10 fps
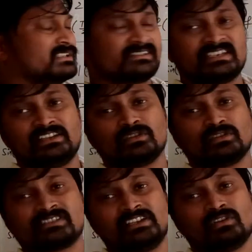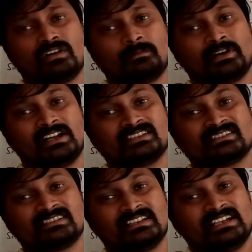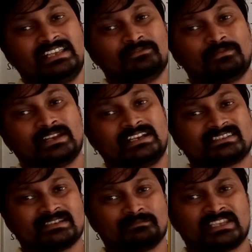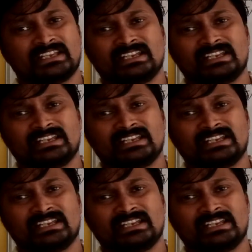0, 0 upon infinite something.